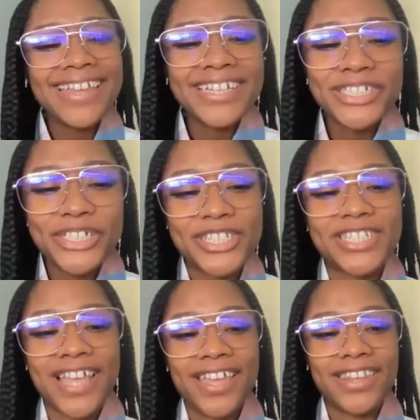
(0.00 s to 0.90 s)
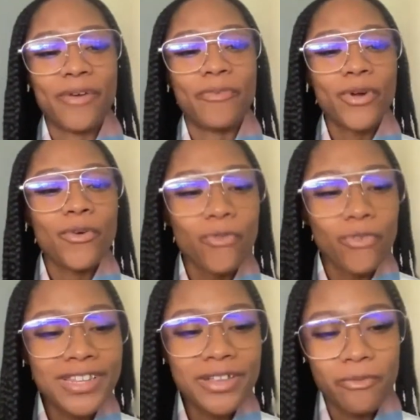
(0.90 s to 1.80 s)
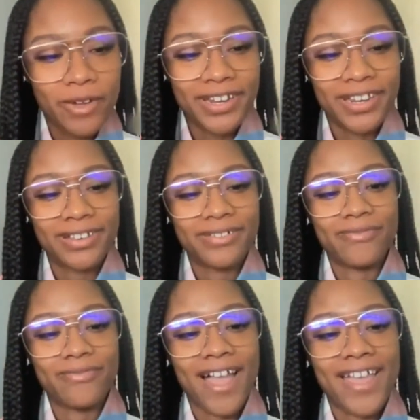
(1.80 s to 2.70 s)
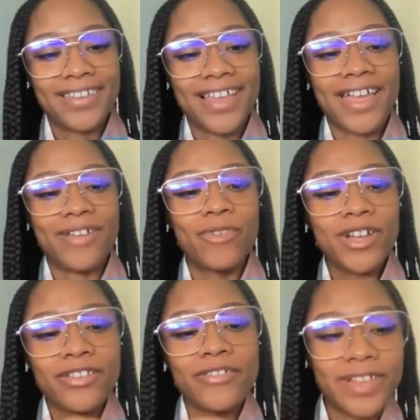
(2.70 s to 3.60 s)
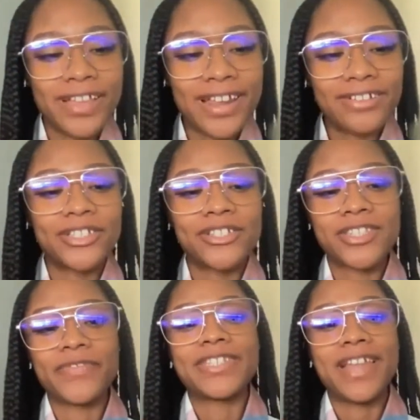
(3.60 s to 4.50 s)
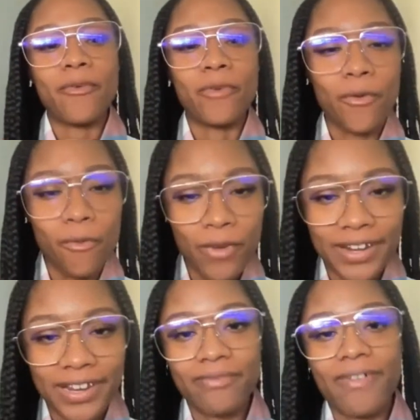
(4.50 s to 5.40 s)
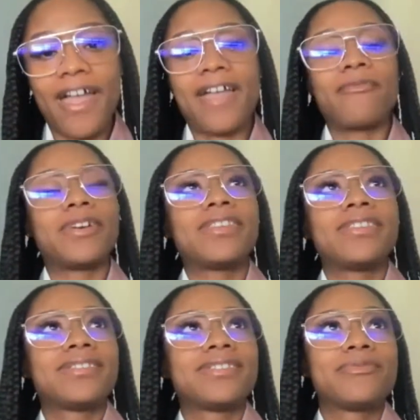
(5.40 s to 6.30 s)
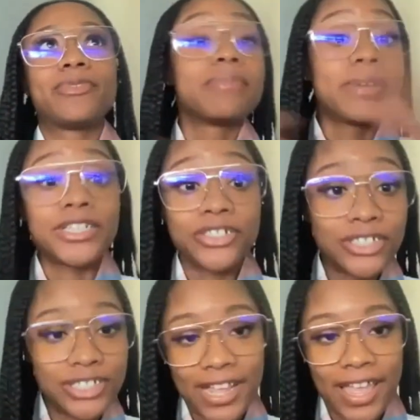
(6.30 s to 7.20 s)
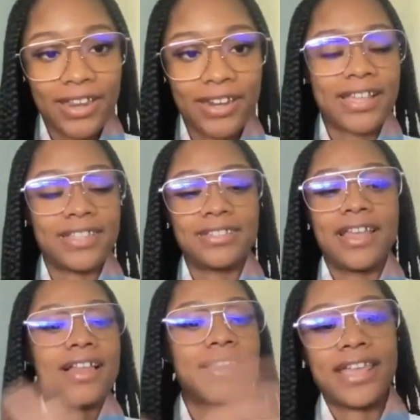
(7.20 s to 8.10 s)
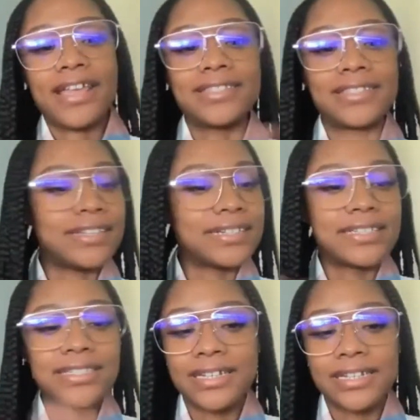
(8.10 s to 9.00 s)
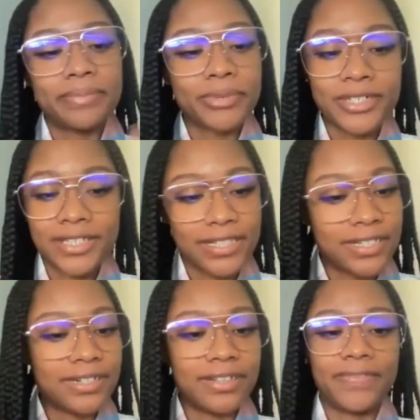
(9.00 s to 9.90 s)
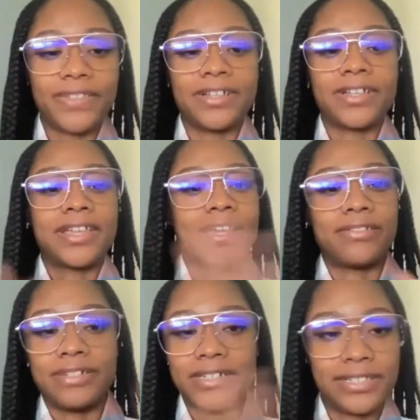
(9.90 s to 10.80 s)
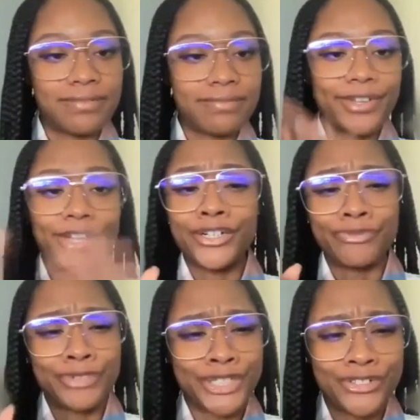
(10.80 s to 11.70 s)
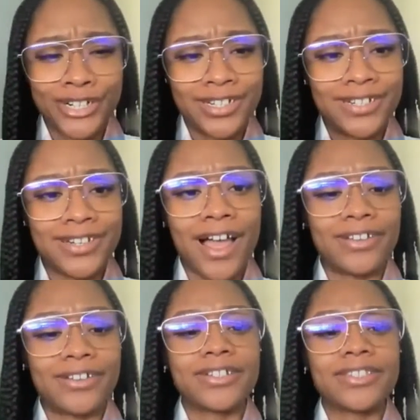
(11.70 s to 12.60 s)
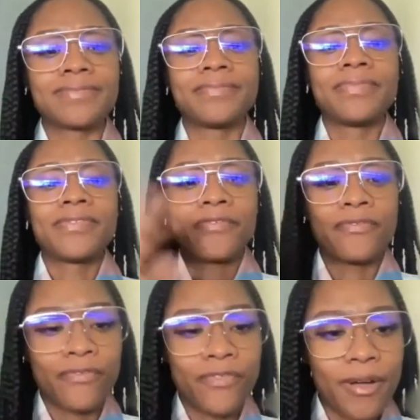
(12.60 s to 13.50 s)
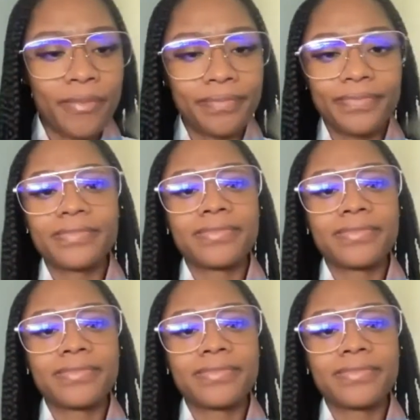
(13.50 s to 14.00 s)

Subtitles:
I just say that we're really winning, right? Like what you laid out, Joseph, is that we're winning, right? With Measure J, that allocates at least 10% of the county's unrestricted dollars from,